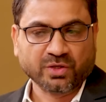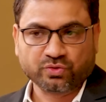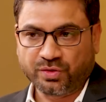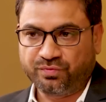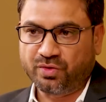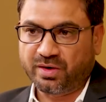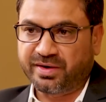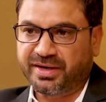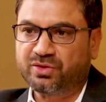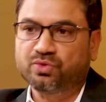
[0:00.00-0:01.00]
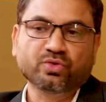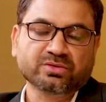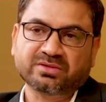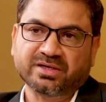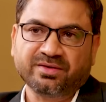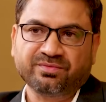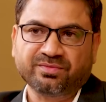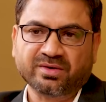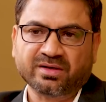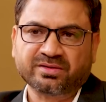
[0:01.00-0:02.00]
So if you are running those
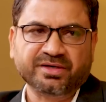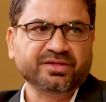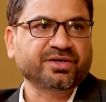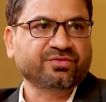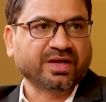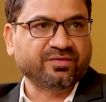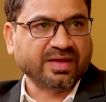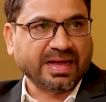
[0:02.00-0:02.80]
35